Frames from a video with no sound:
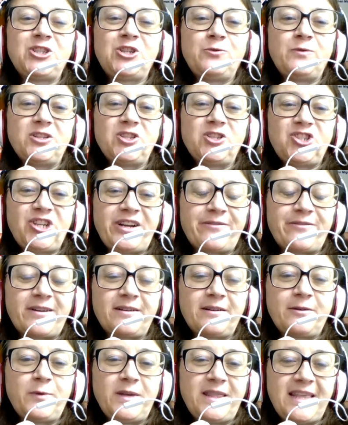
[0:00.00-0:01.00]
she will share
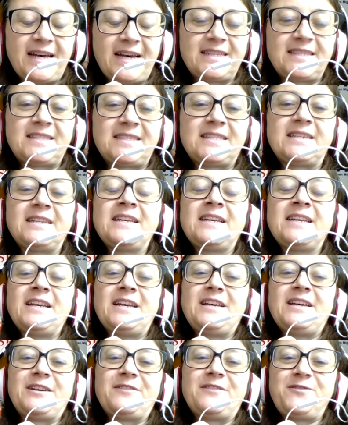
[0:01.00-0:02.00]
with us
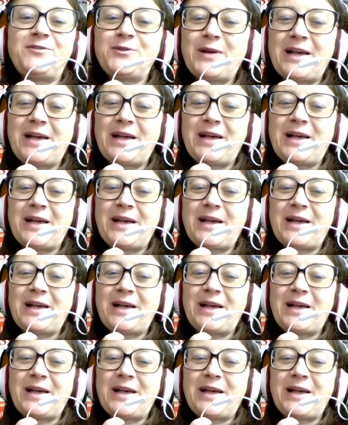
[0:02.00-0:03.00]
a few
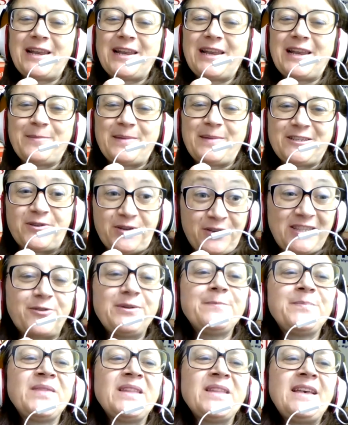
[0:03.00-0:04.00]
of her
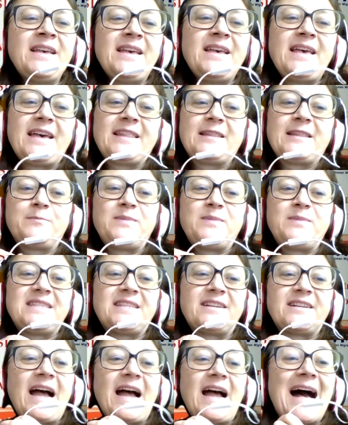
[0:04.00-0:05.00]
story, and
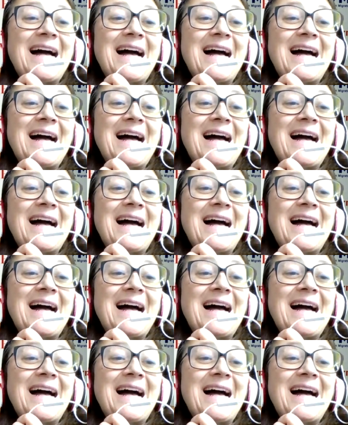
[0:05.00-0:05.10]
Mr.